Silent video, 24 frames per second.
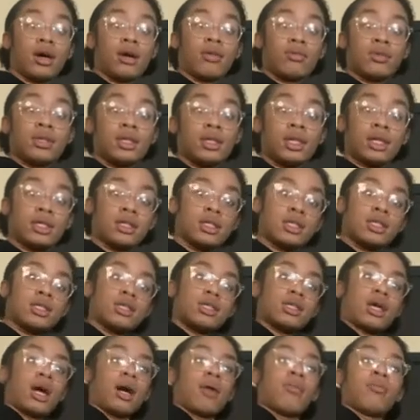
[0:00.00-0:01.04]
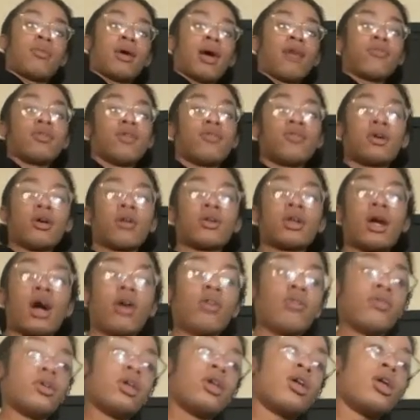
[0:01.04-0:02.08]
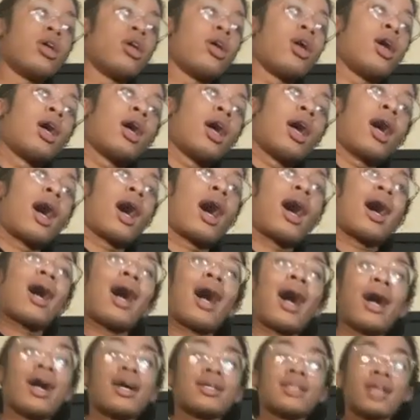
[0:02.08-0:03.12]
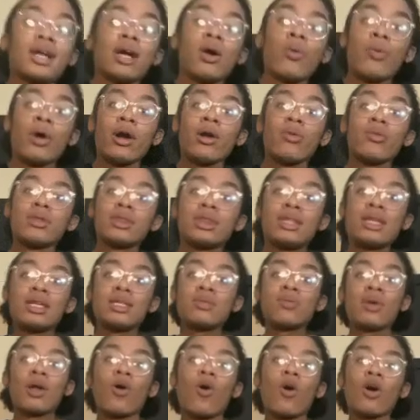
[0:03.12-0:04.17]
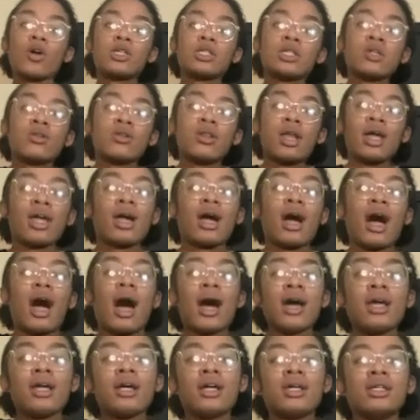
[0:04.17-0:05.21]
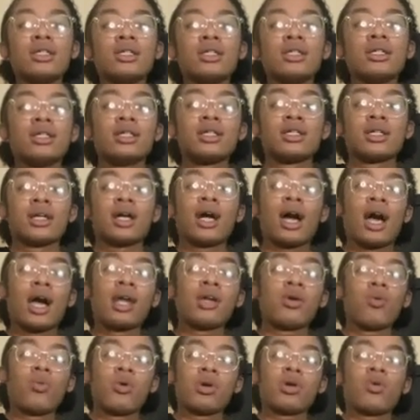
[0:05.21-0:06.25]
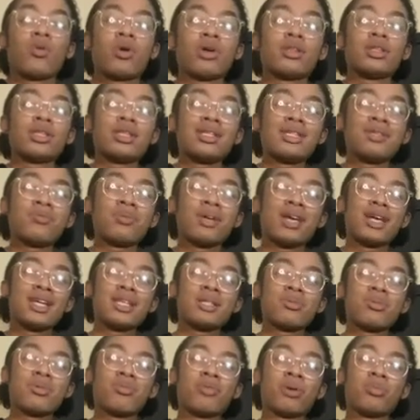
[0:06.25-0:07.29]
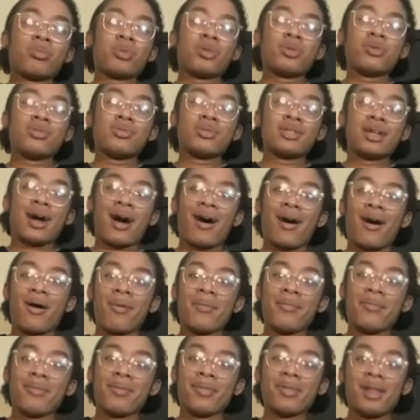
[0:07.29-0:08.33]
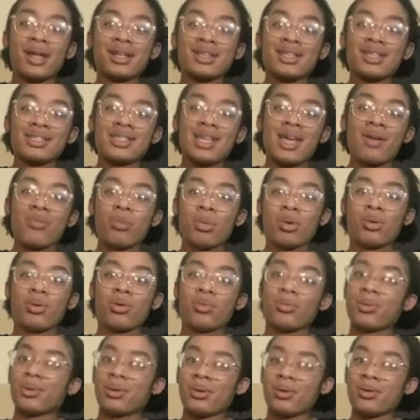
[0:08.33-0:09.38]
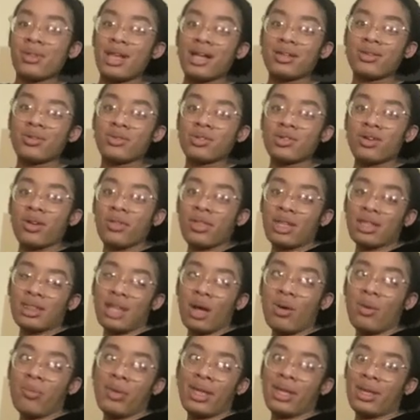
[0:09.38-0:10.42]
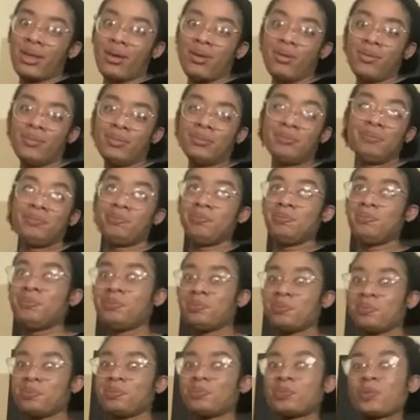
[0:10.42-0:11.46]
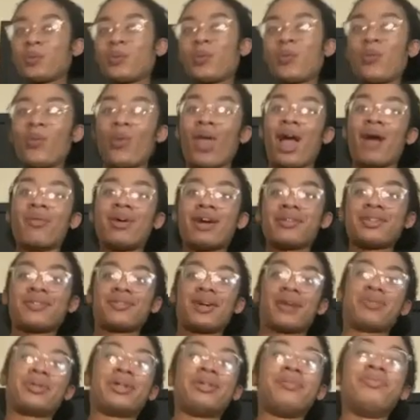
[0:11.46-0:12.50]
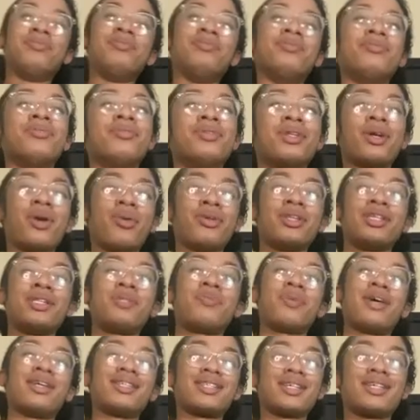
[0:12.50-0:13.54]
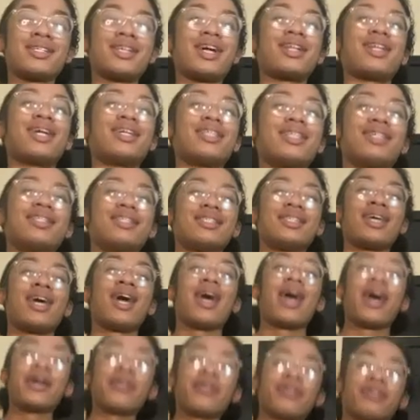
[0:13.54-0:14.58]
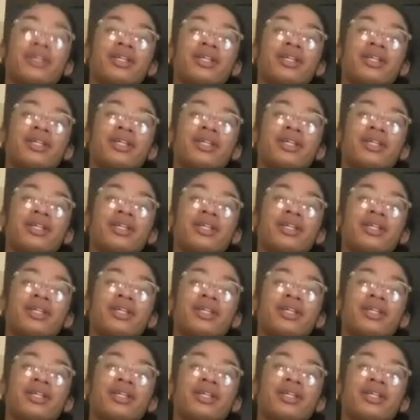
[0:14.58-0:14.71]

I really like these. i don't have to figure out an outfit because I could wear it with this, but also like I kind of want to wear these pants with a blue top, like the same real blue. Like, don't y'all think that would be cute? I'm gonna have to find one go with these pants because I like these and they're really